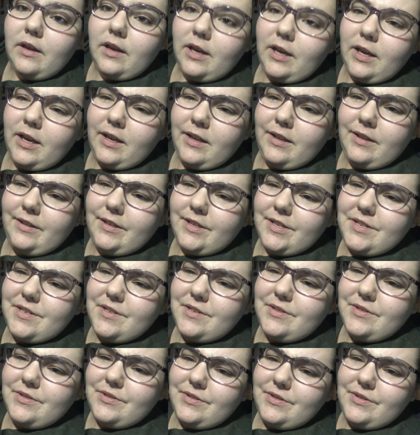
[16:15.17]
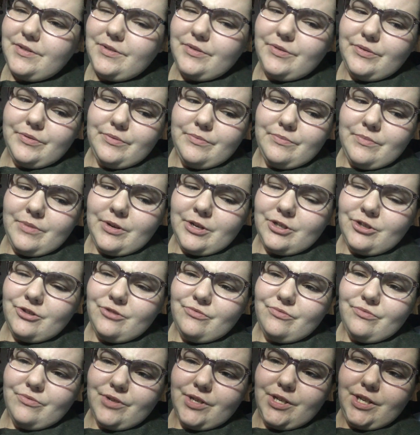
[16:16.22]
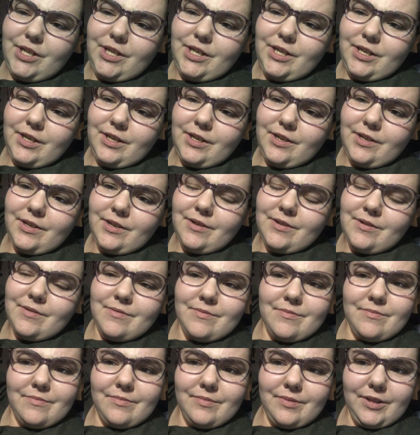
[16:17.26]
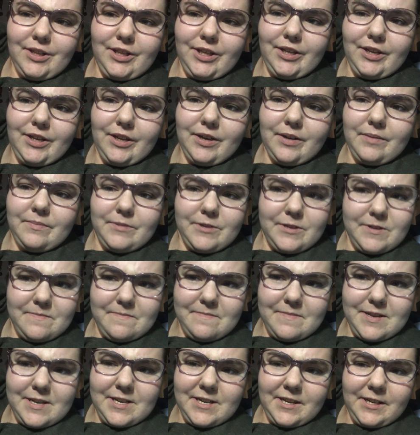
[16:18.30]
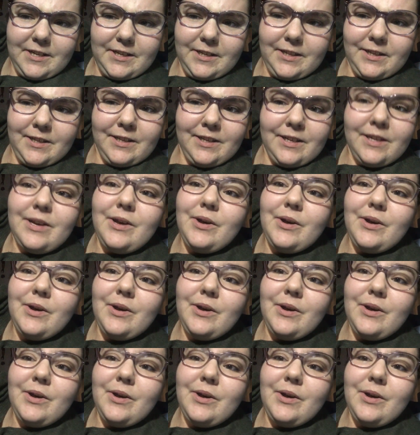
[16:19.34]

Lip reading: I didn't do much reading leading up to midnight.